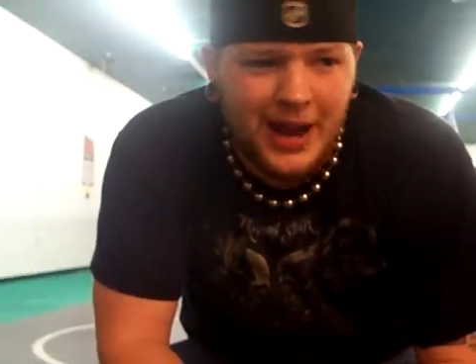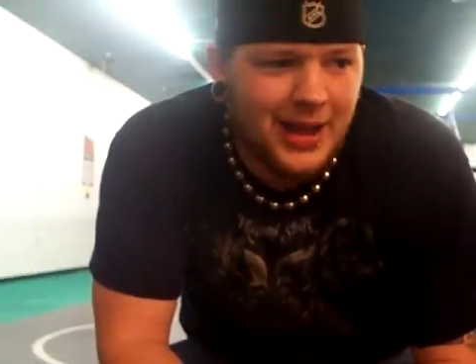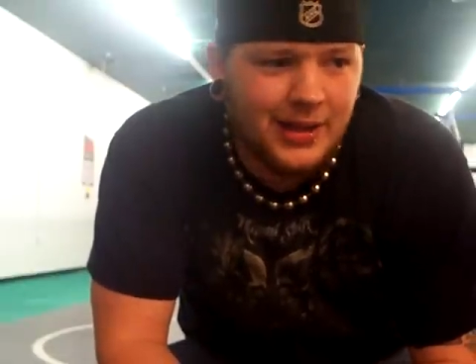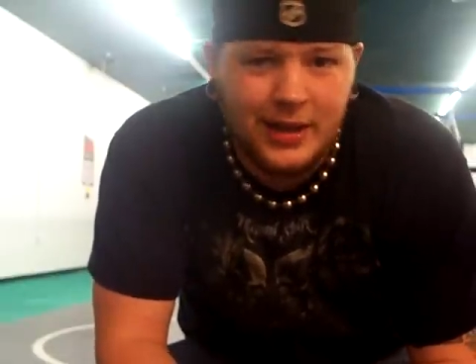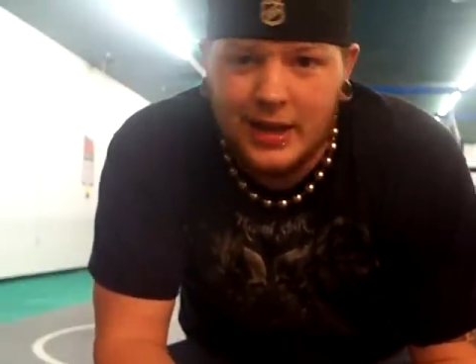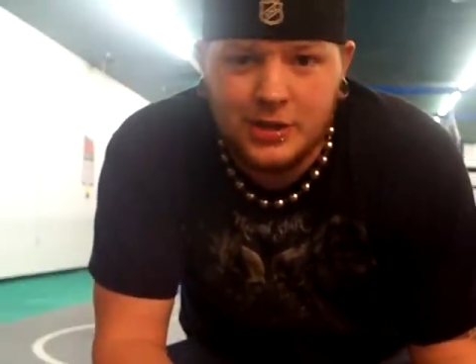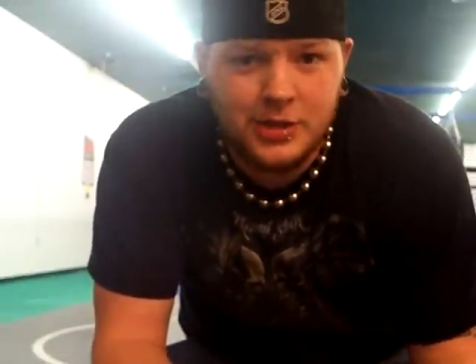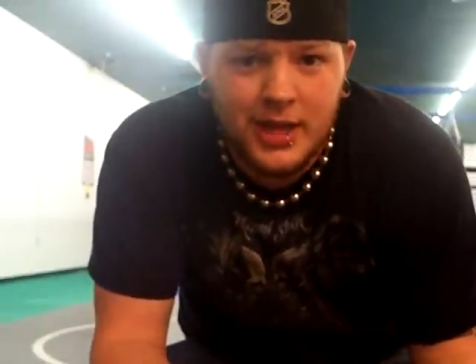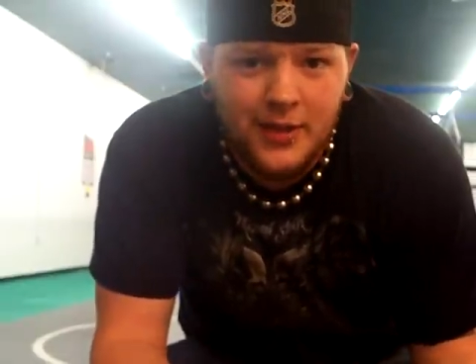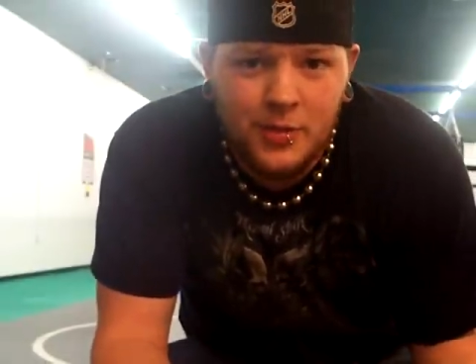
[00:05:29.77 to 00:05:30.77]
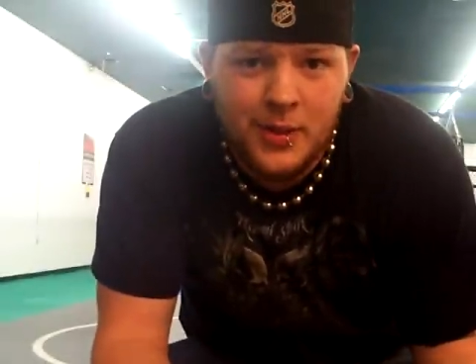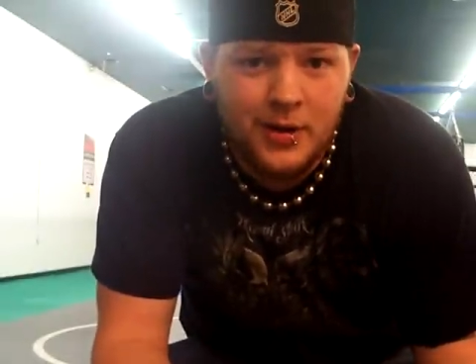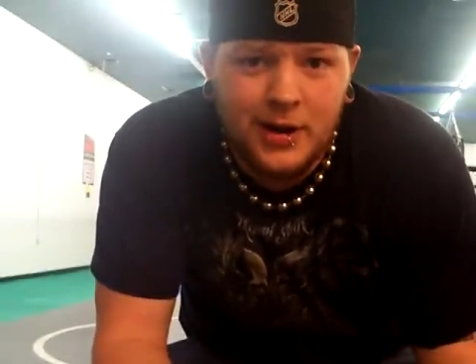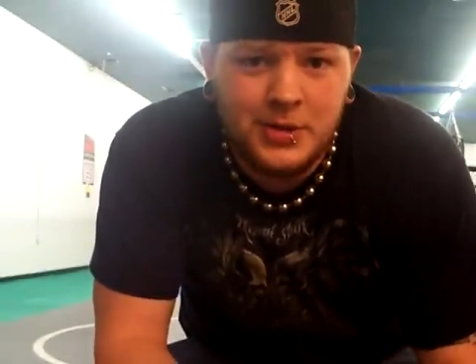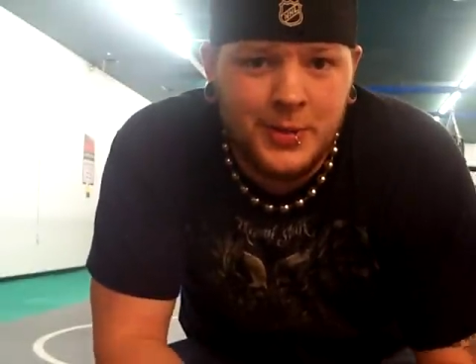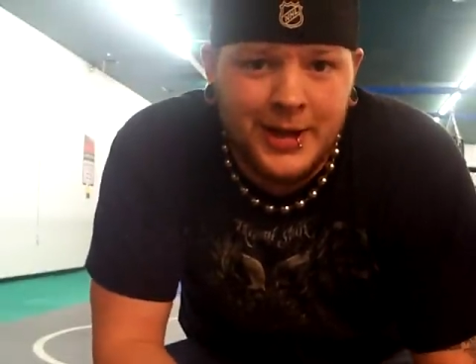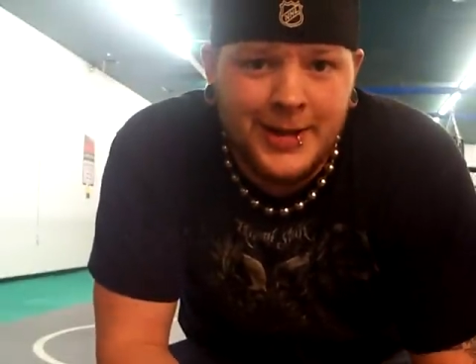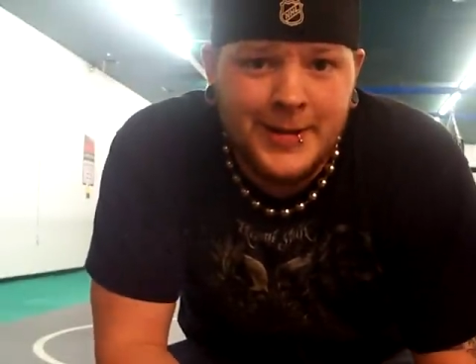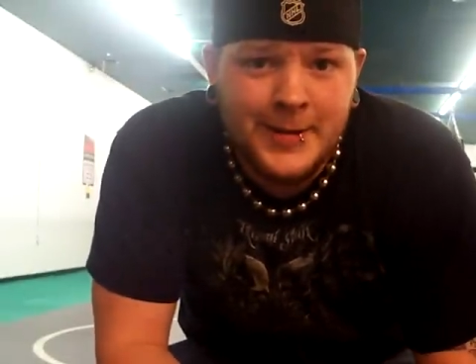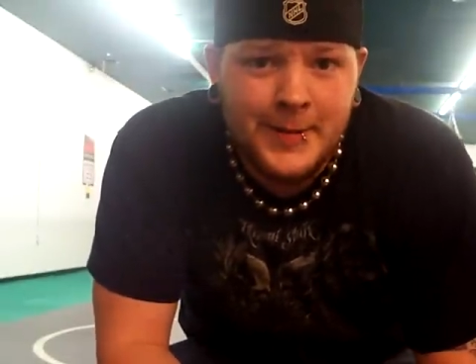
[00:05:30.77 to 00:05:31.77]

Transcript: I just gave you my resume,